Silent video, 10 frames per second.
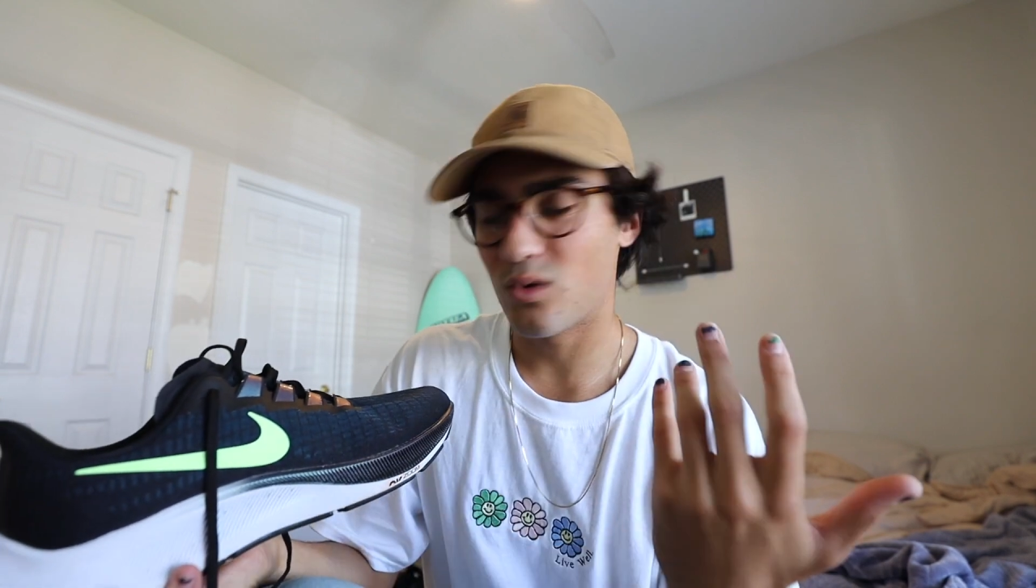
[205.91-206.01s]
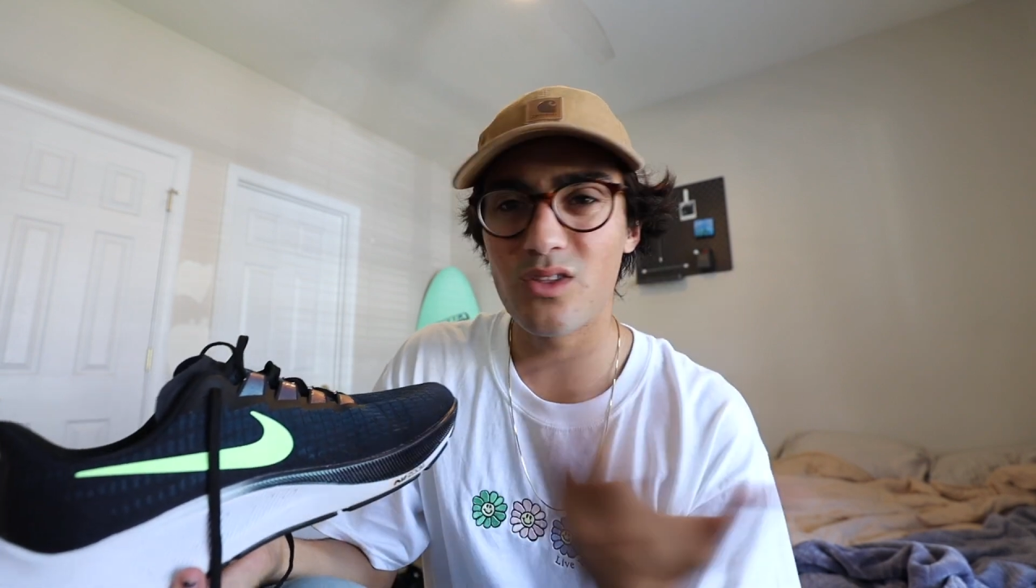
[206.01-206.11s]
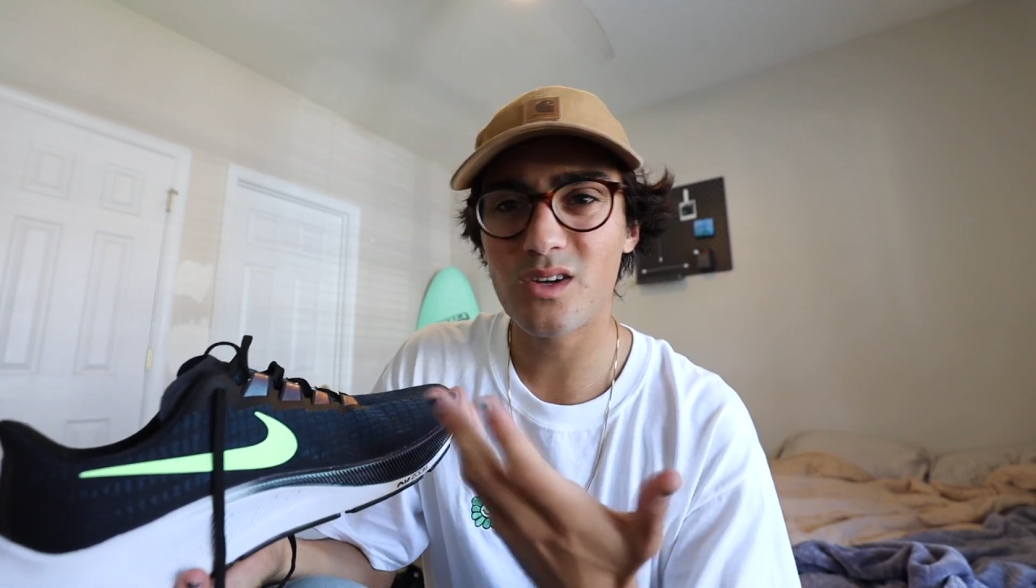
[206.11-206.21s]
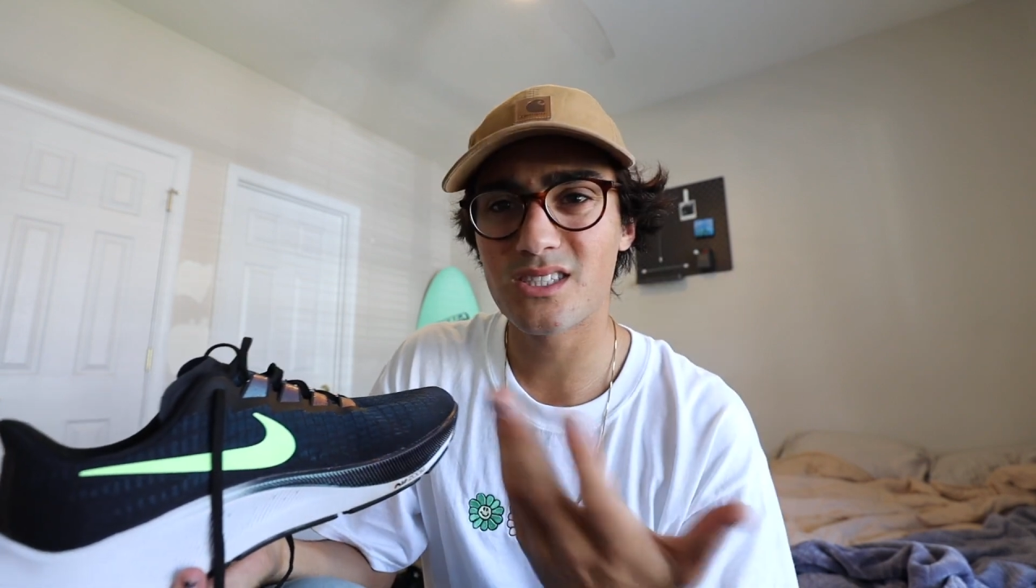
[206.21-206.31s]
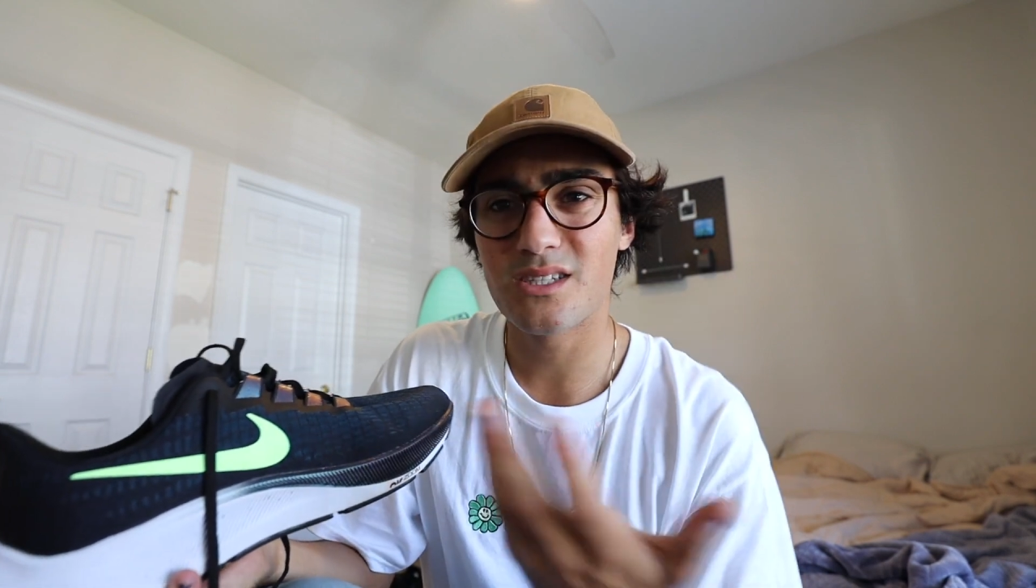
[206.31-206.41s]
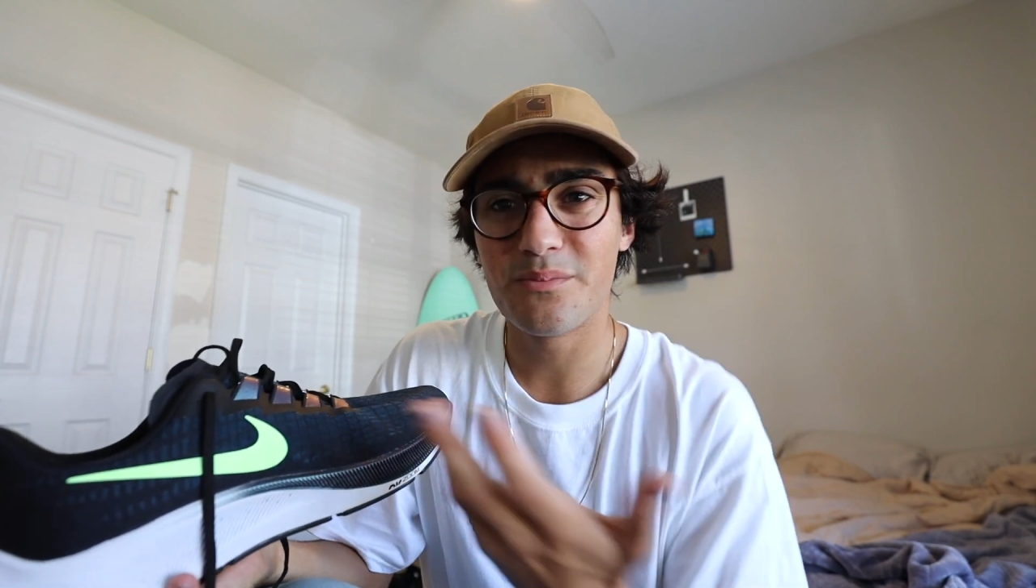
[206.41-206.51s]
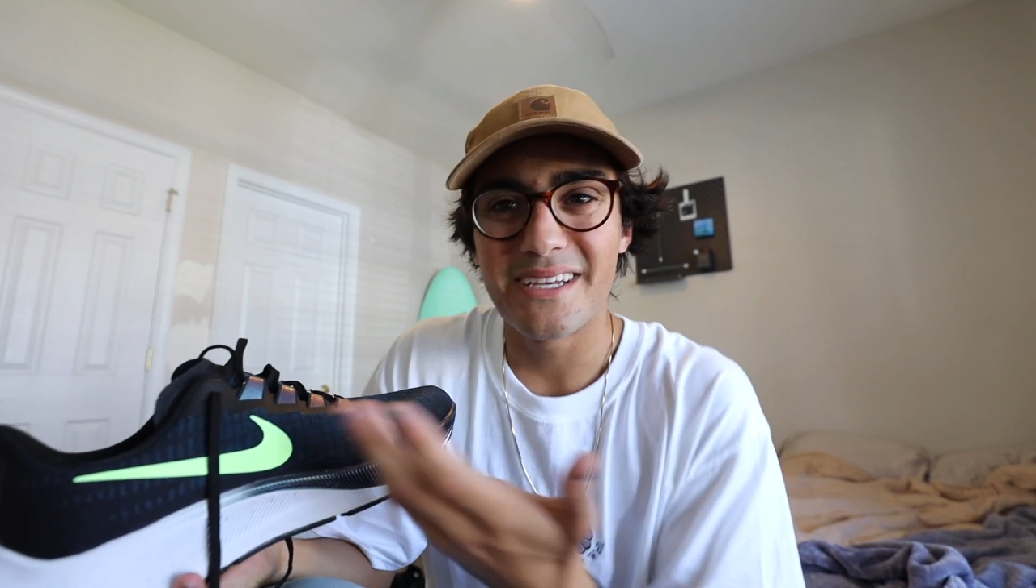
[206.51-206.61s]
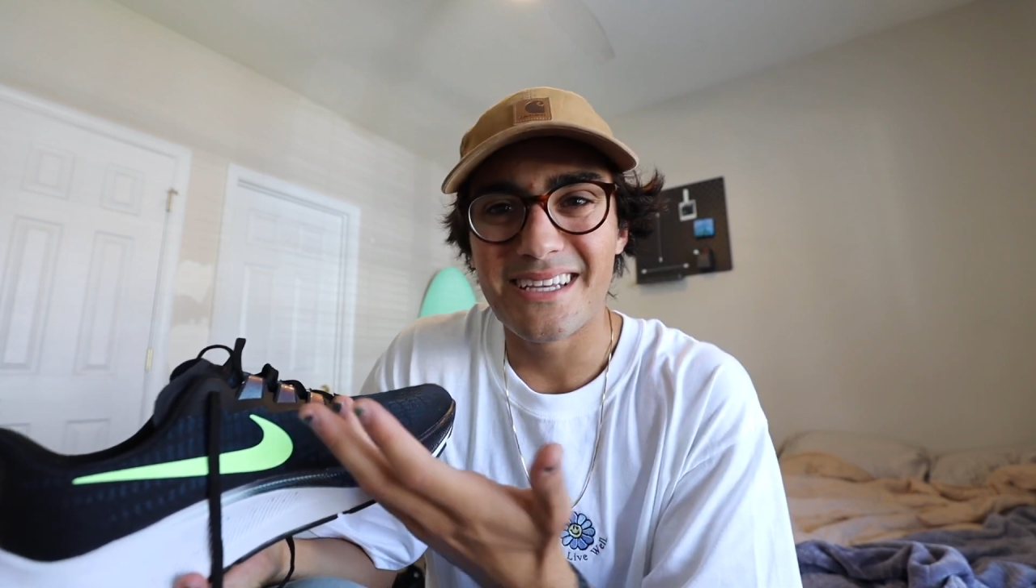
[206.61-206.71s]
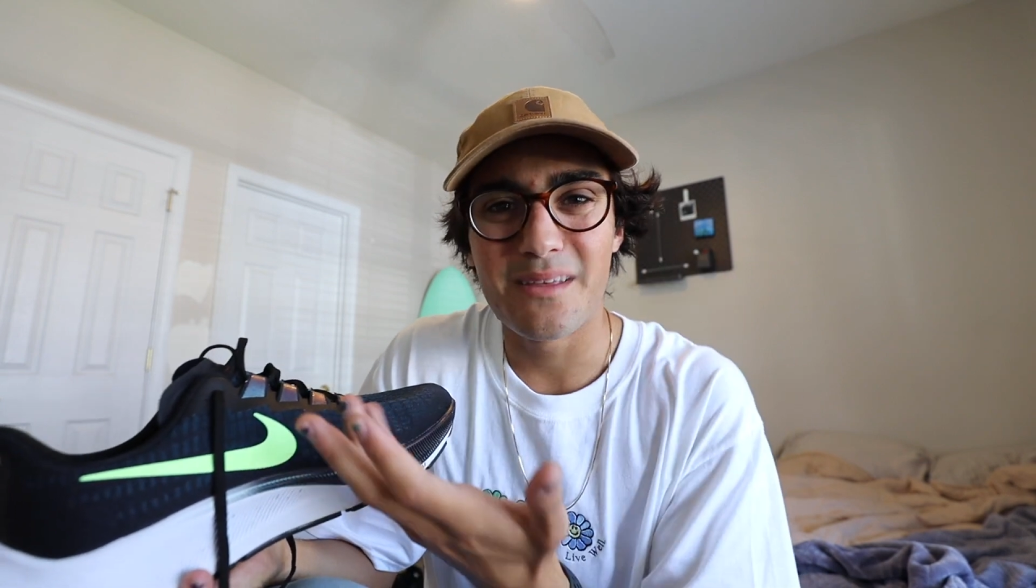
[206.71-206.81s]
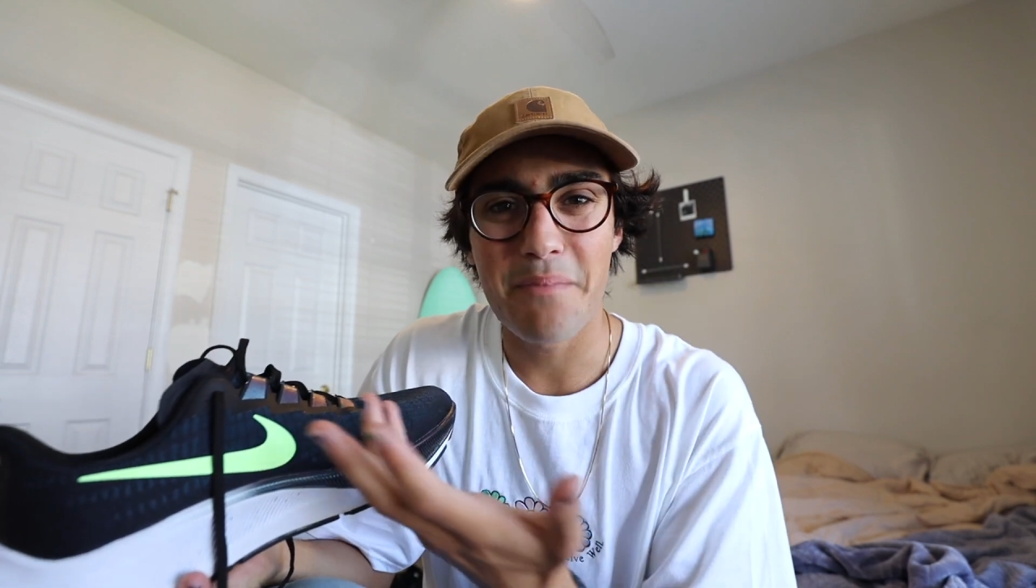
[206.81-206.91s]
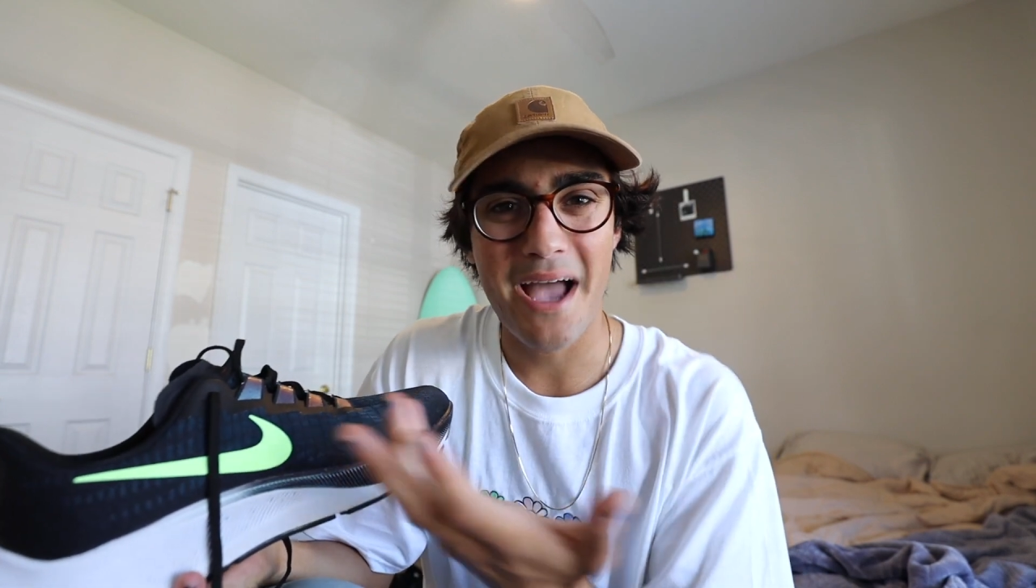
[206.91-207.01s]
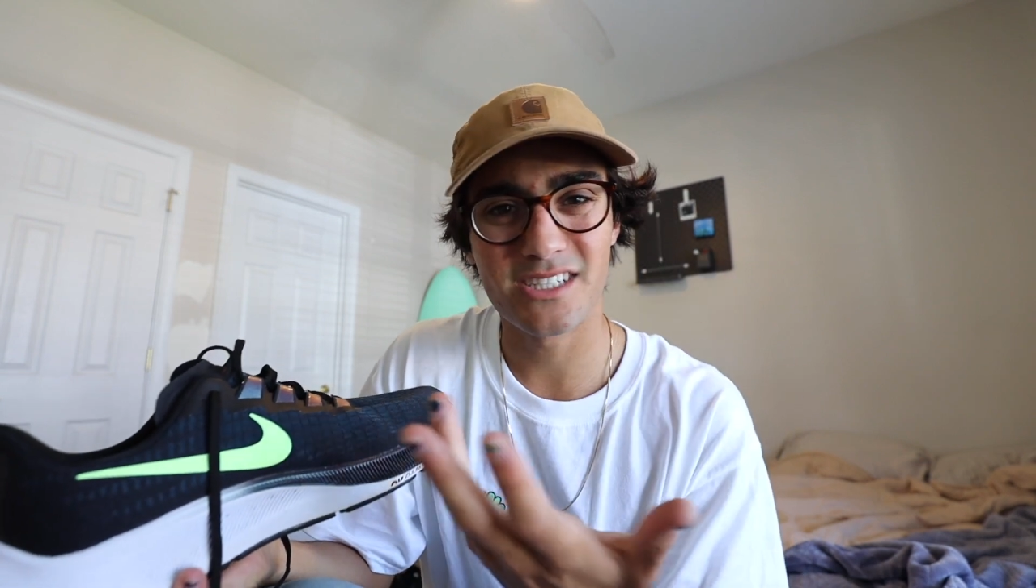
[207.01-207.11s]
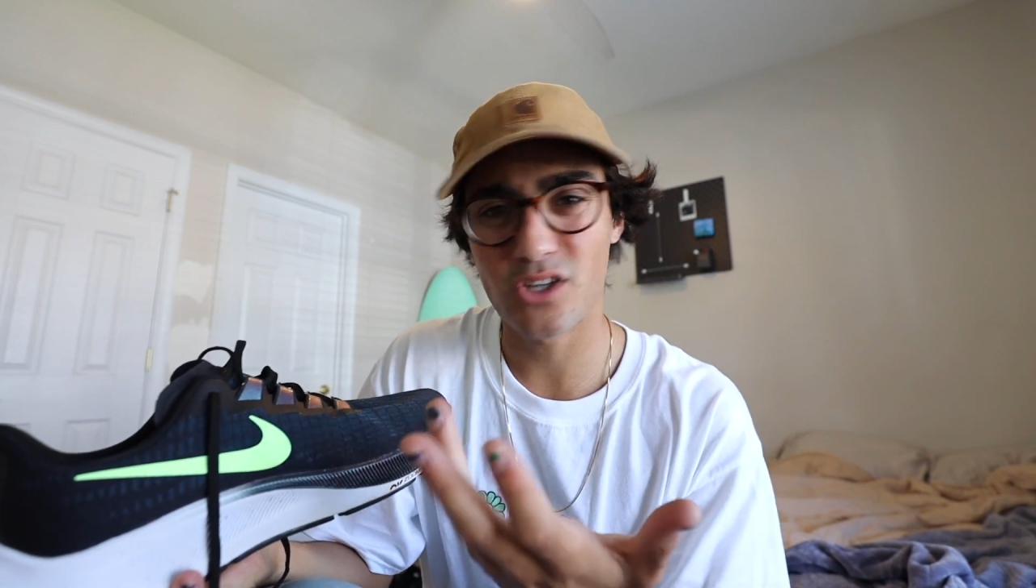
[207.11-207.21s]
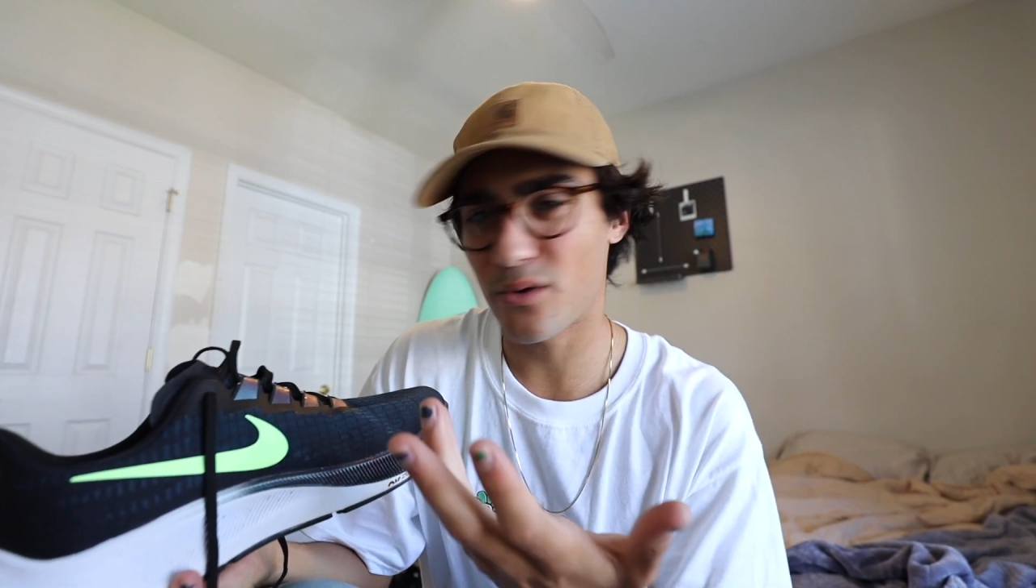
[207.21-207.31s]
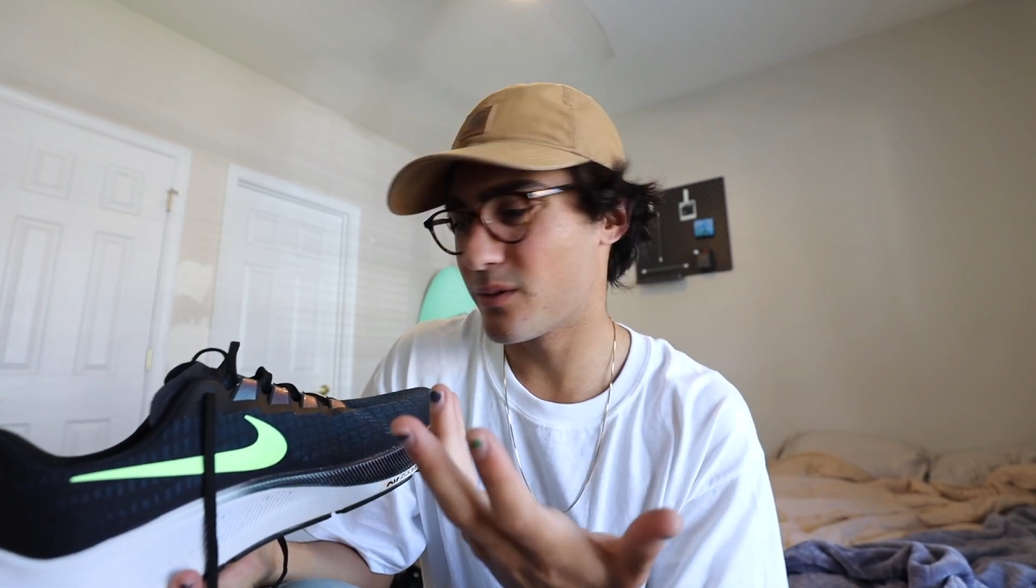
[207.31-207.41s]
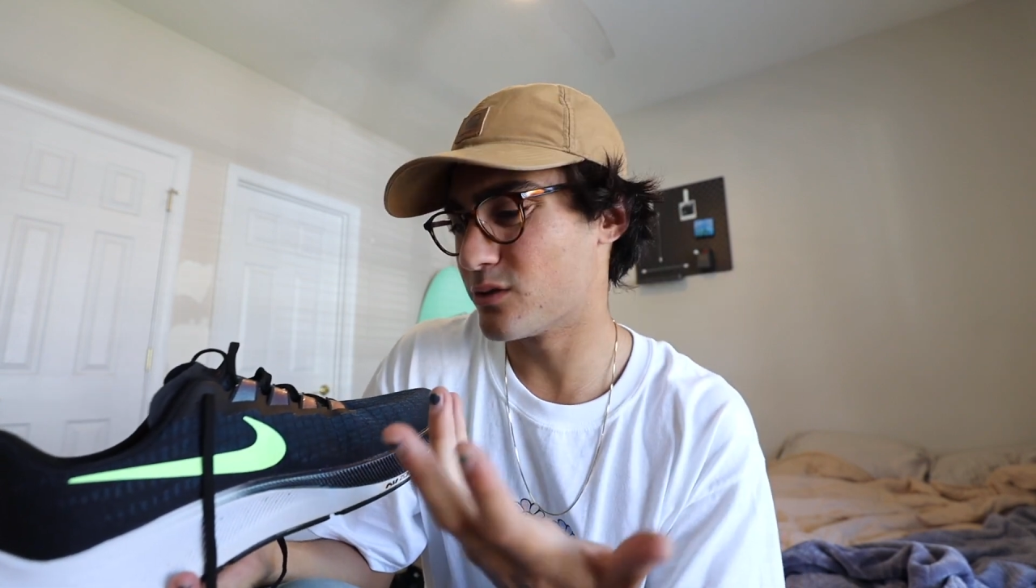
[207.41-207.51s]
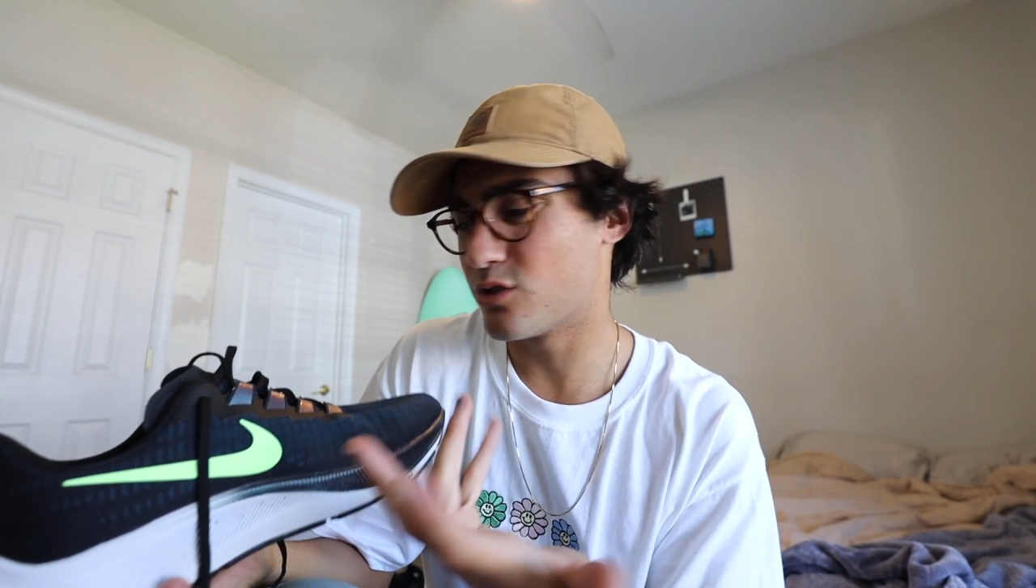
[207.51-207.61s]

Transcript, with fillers: what looks to be the Peg Turbo